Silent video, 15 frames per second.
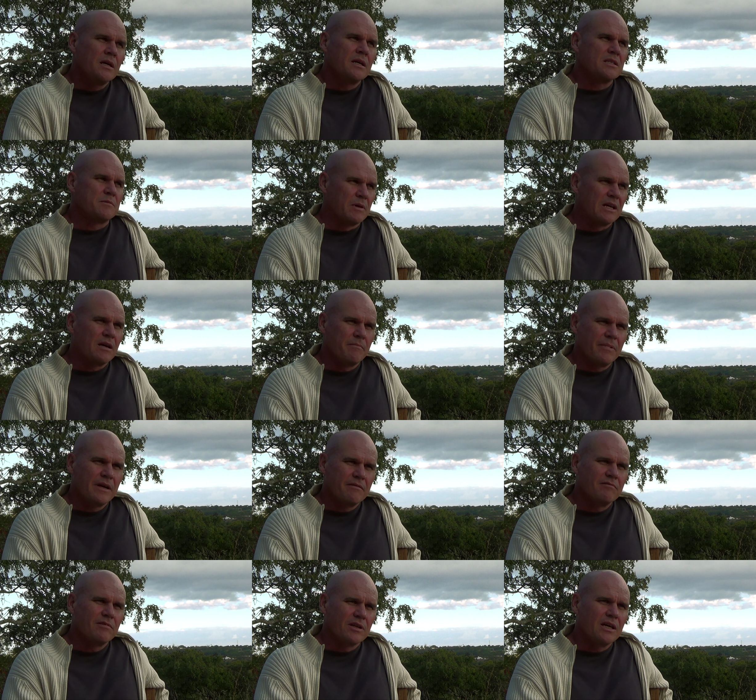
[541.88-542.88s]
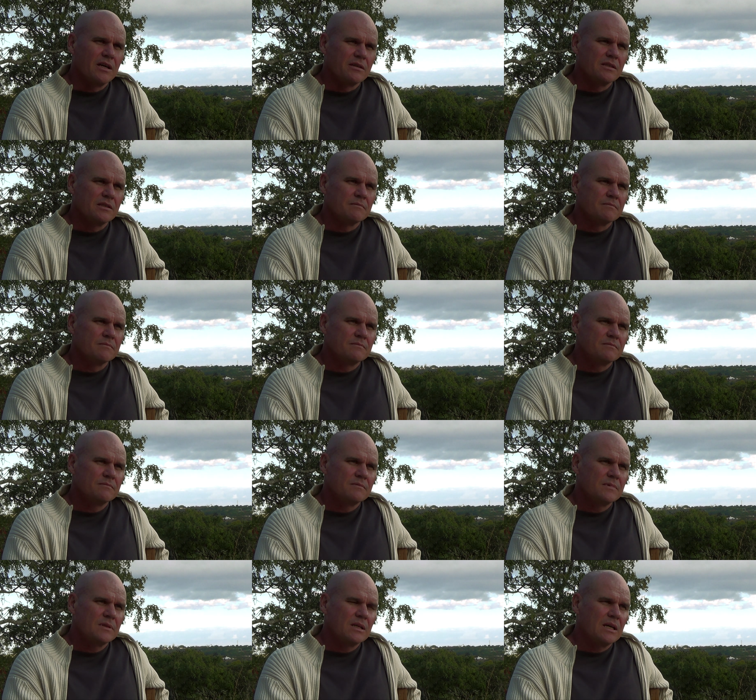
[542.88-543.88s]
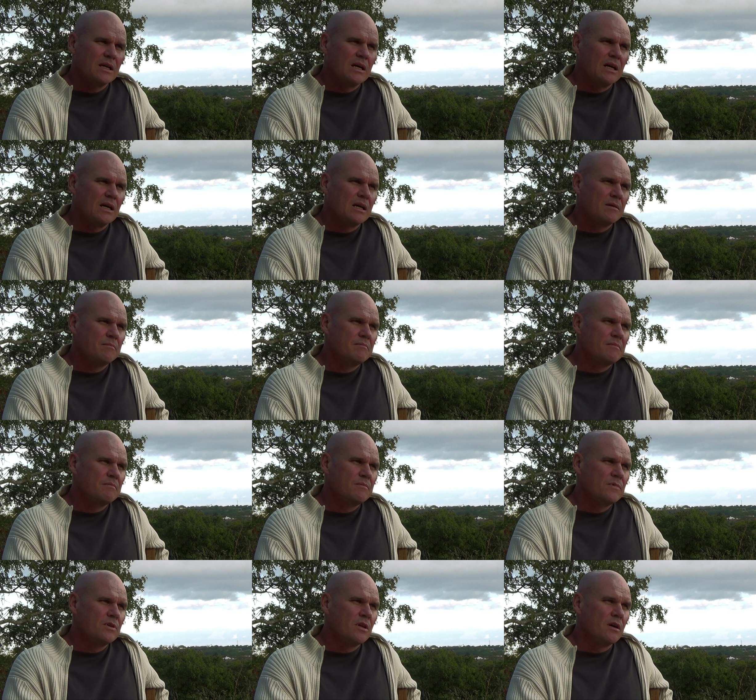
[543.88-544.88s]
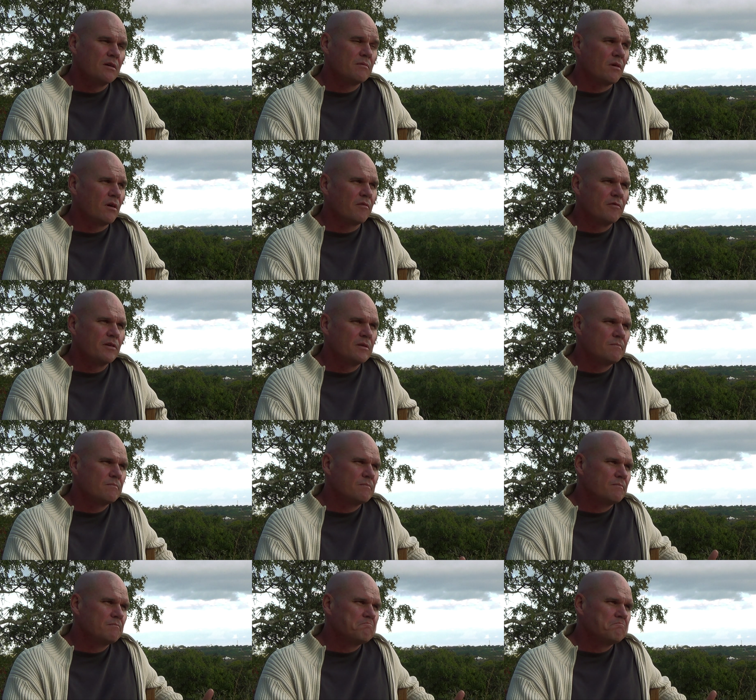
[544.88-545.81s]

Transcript: It's become painful now, yeah. Um, you know, often